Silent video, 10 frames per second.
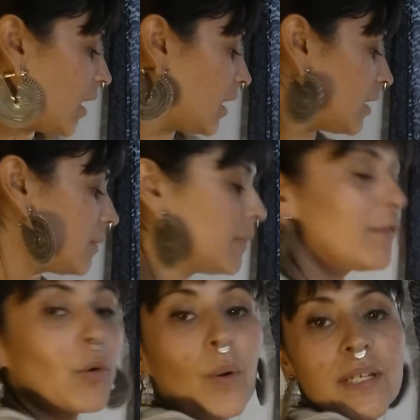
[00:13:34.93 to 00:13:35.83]

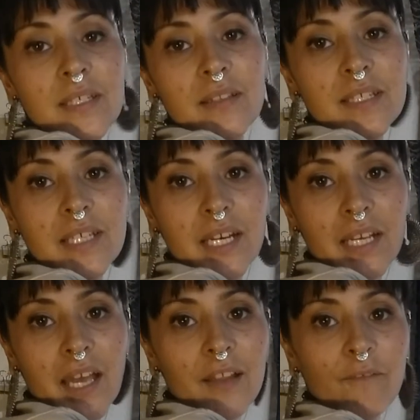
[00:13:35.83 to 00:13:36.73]
Of course, in the state of
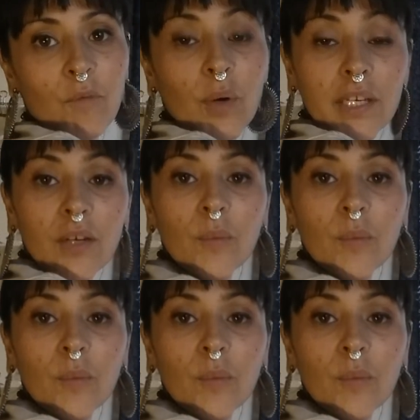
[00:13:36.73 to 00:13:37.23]
California,